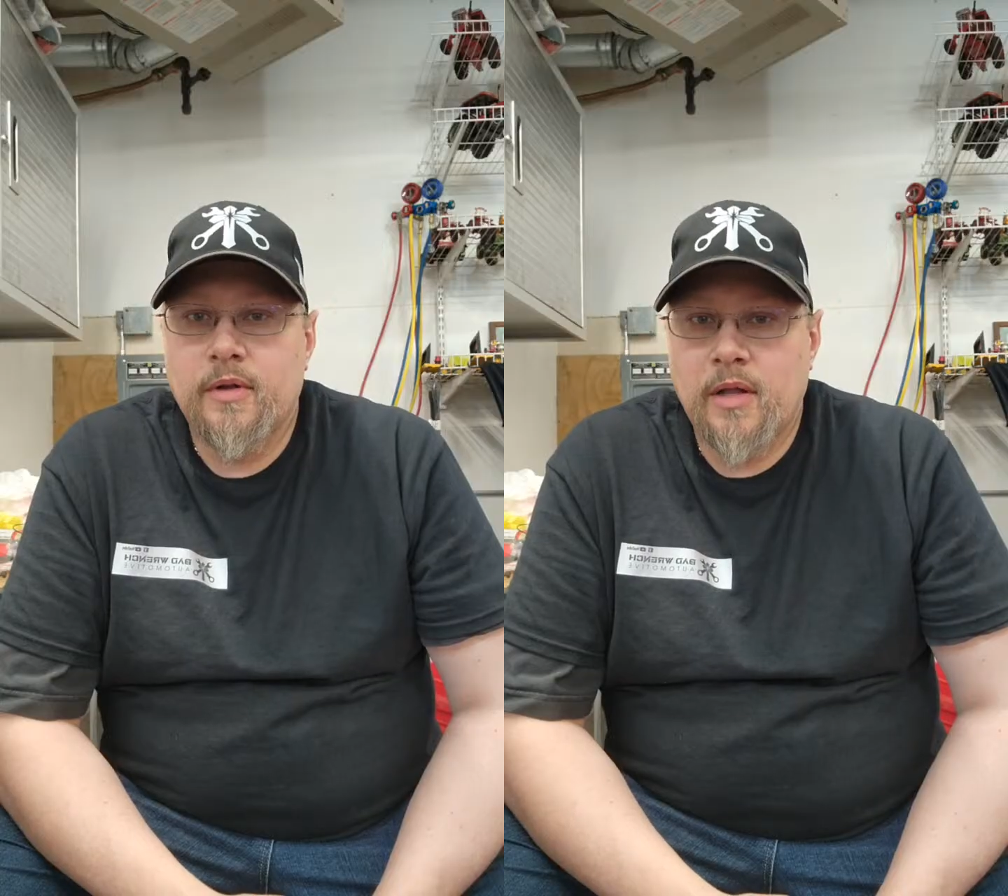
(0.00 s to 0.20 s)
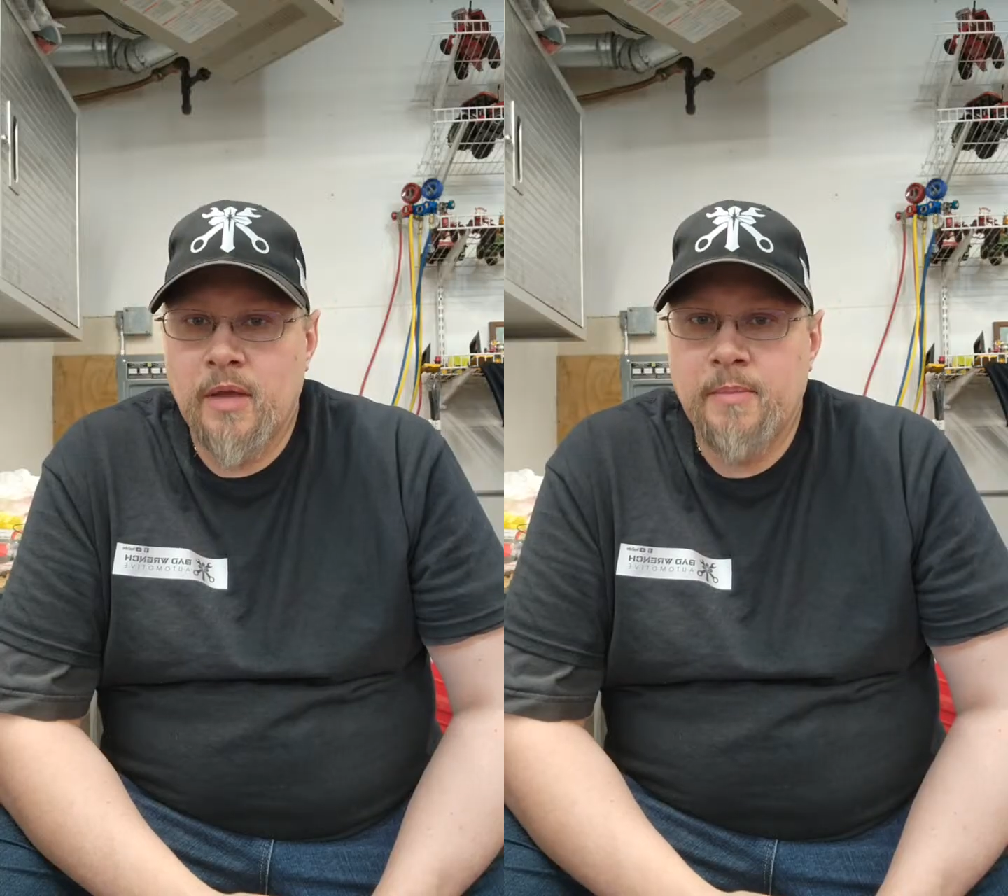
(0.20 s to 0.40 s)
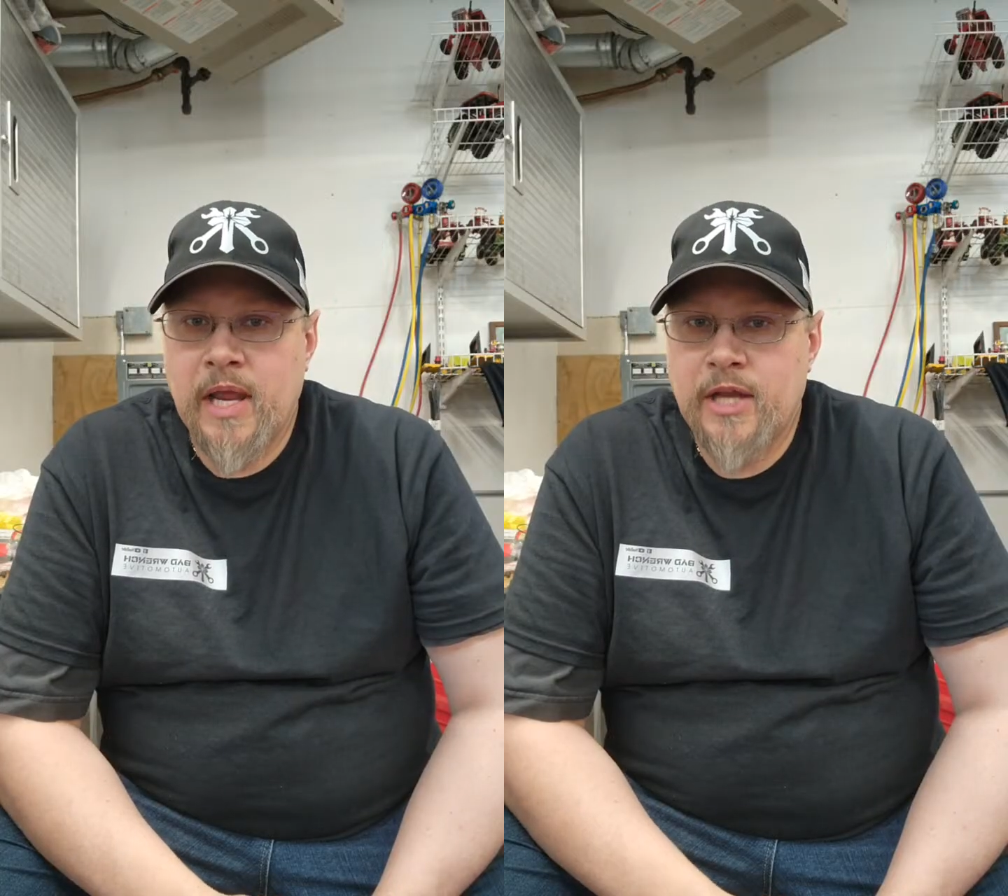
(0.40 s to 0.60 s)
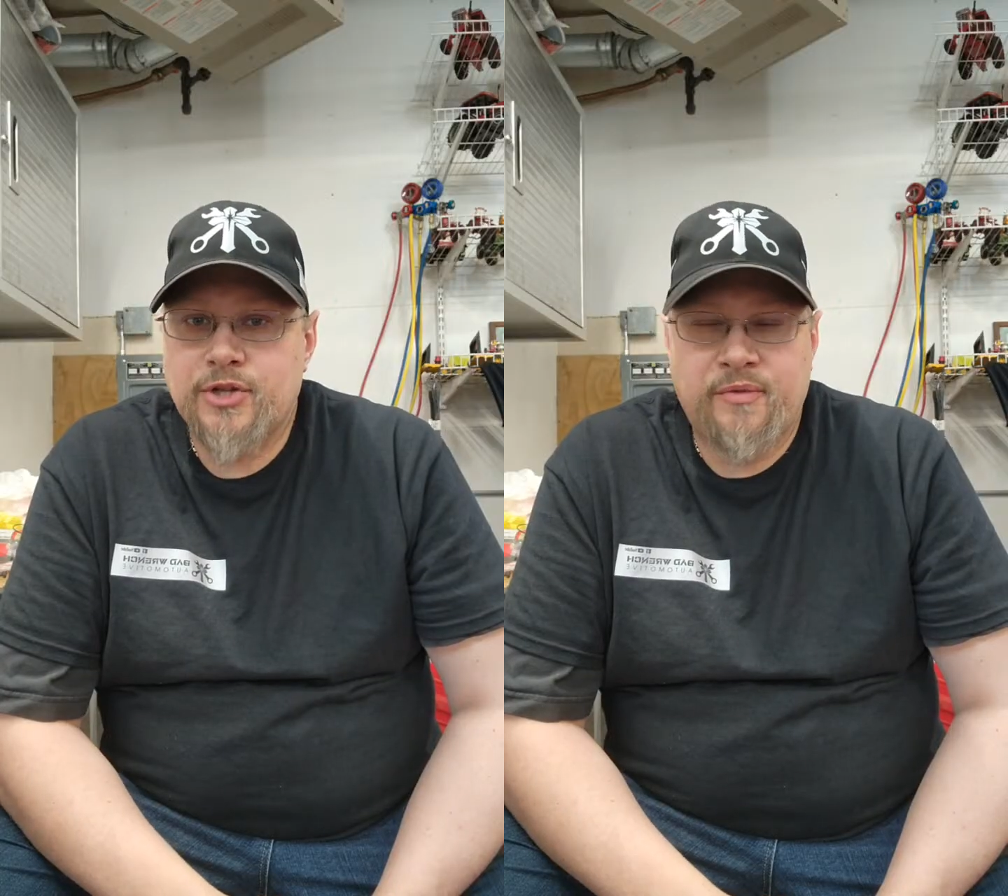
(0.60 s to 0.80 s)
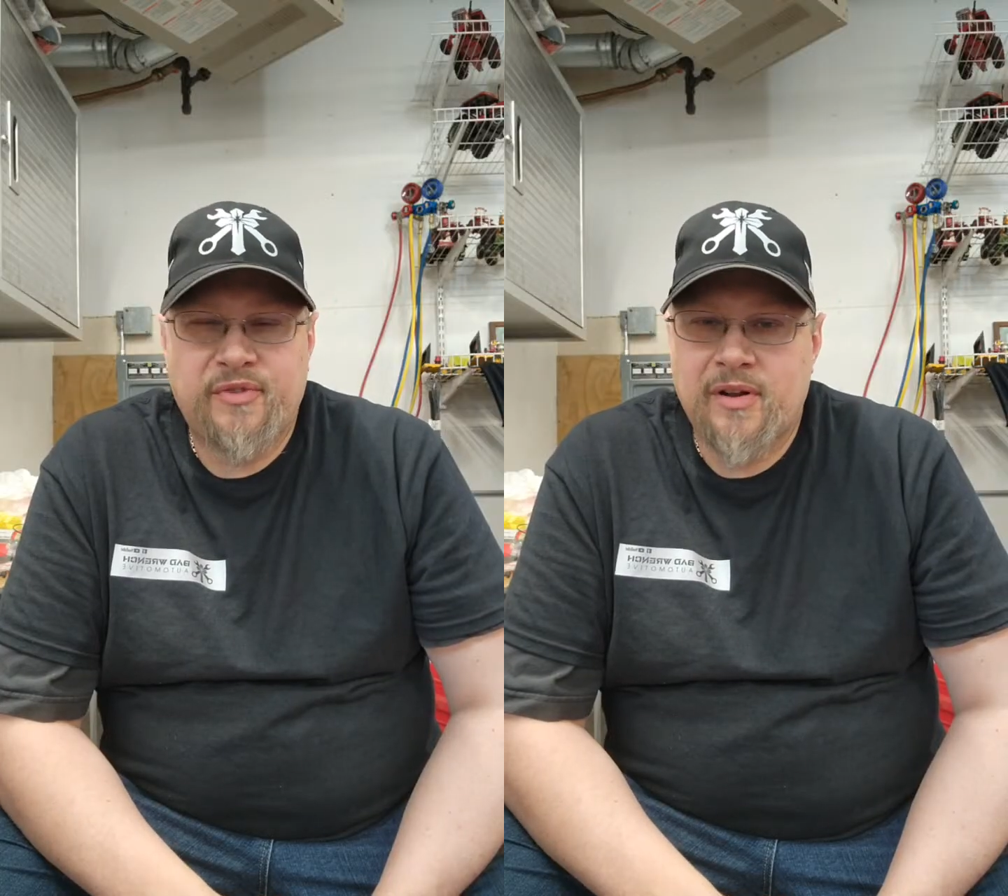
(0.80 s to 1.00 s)

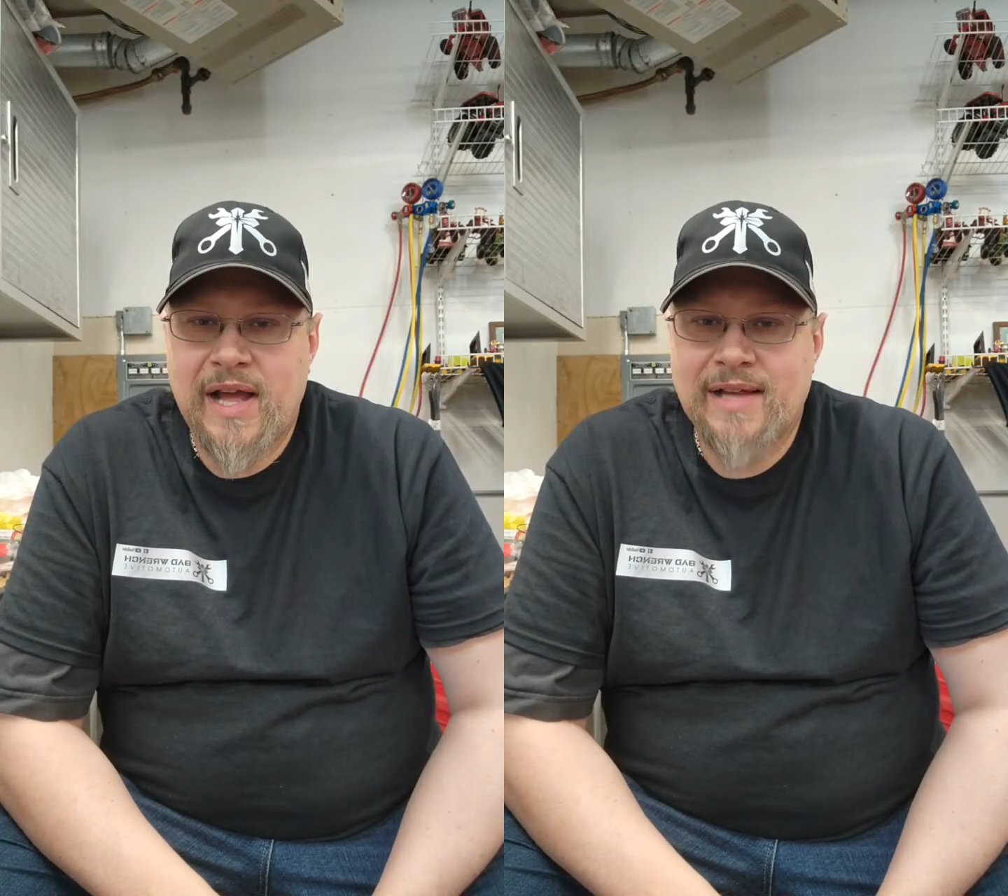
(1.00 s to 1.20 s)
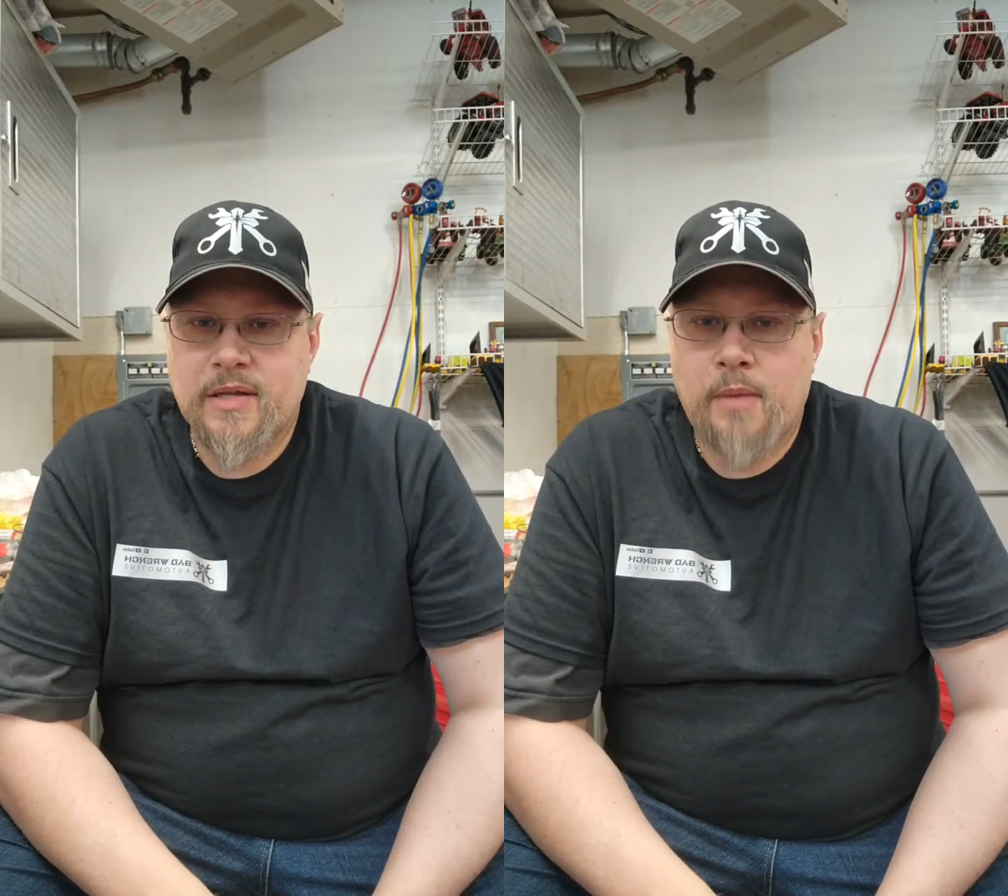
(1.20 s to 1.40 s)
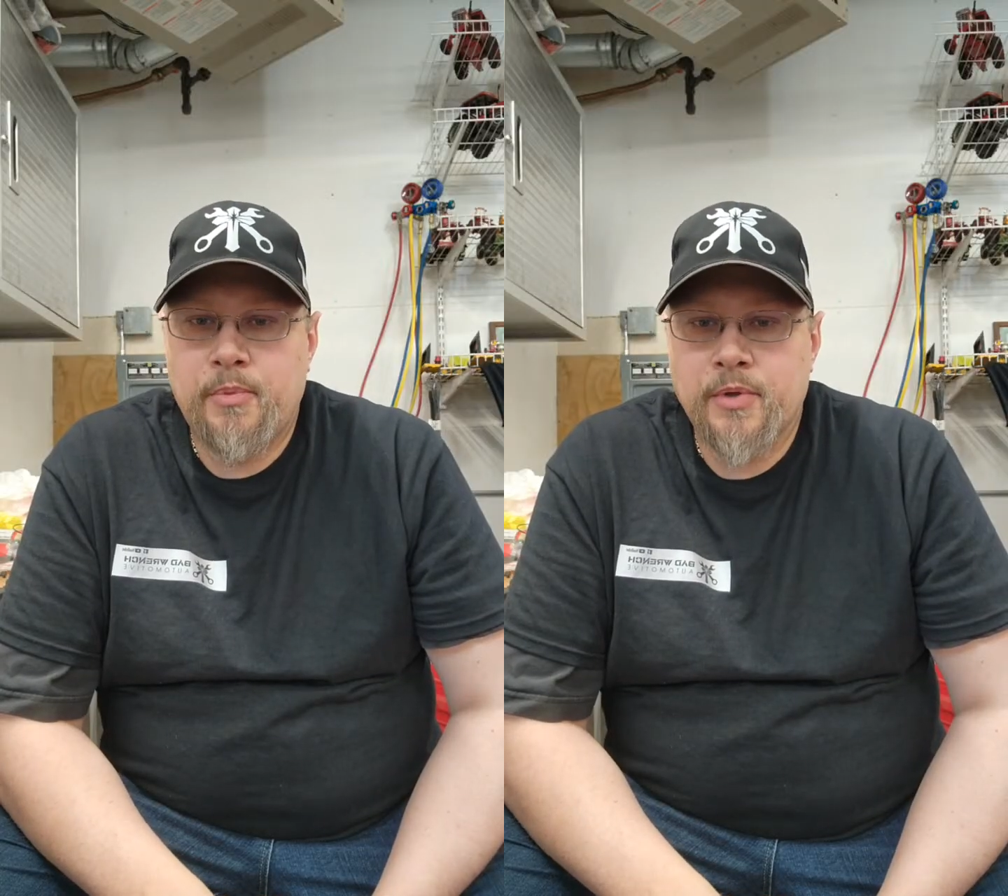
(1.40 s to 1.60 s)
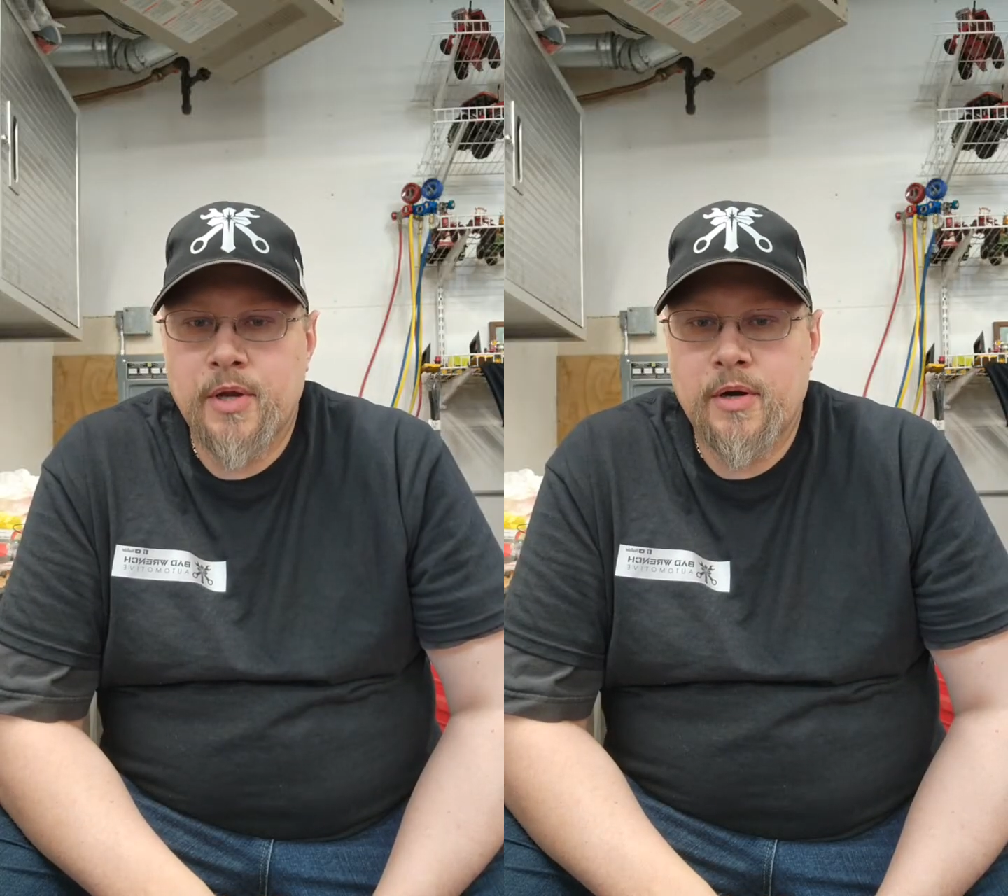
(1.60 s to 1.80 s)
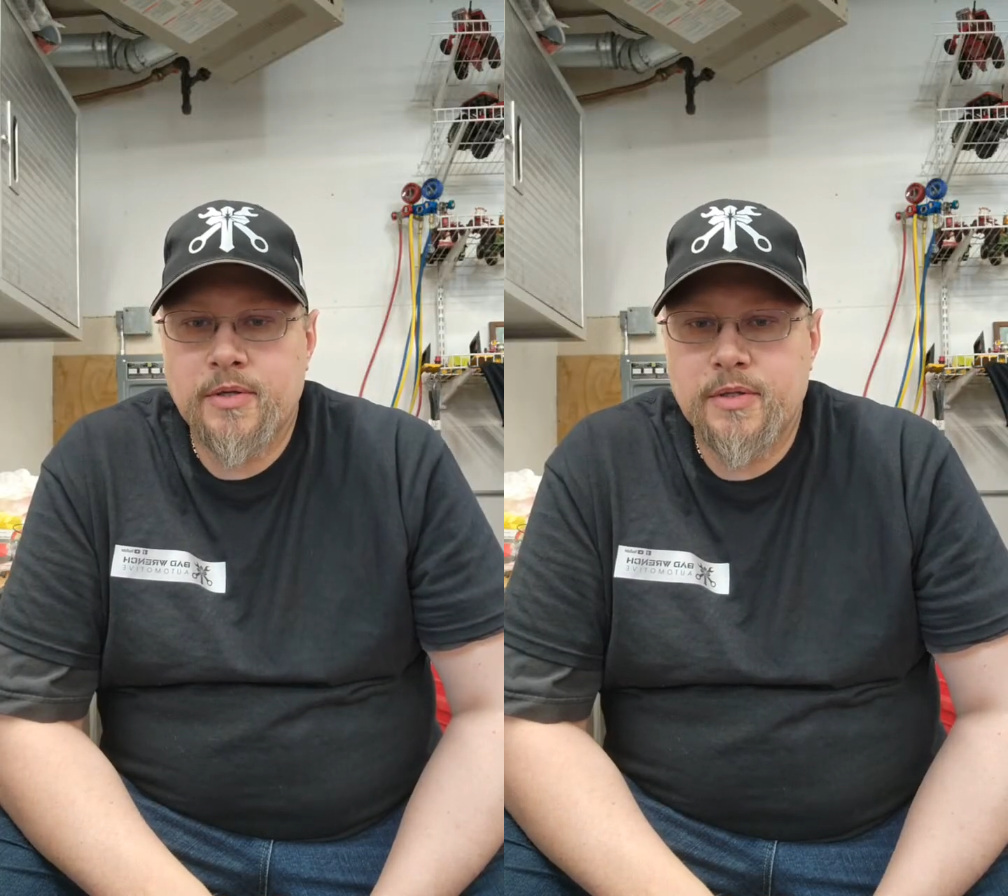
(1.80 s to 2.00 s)
elimination for the last couple
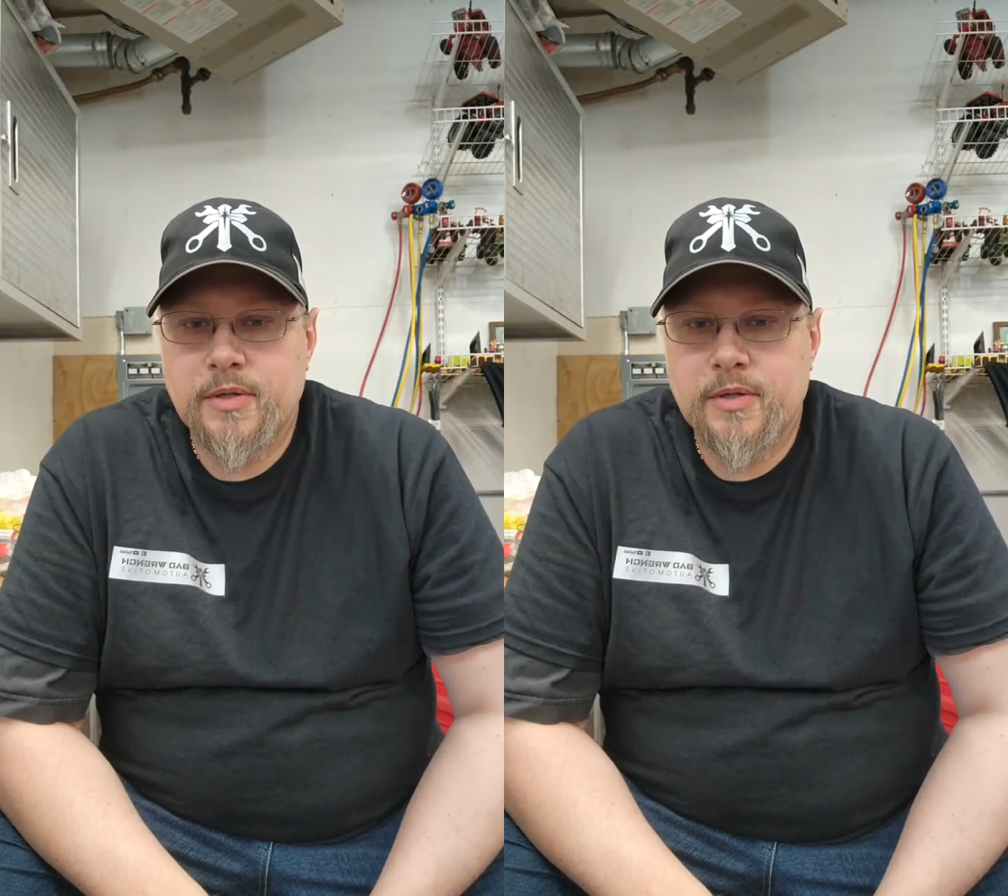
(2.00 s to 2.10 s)
years.